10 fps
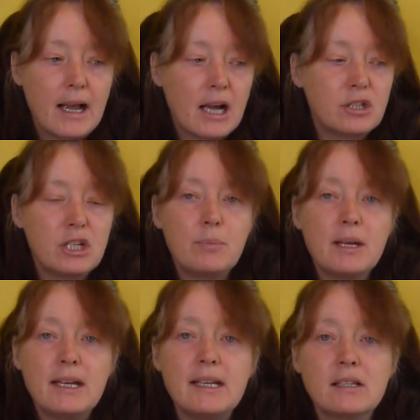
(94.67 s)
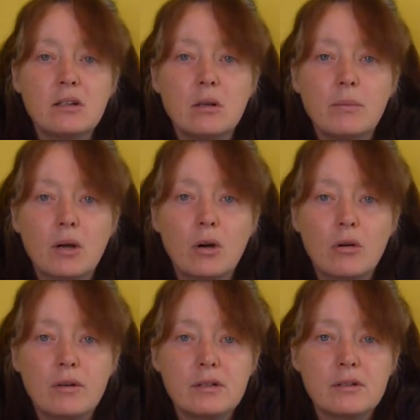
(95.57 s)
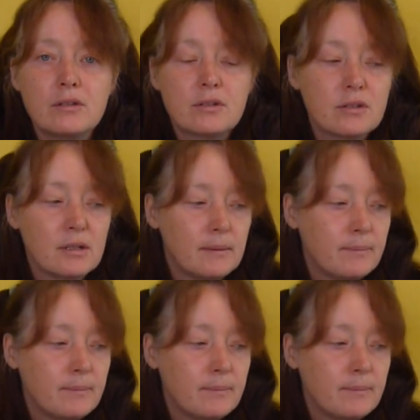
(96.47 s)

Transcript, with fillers: And she'd been eating all my currants.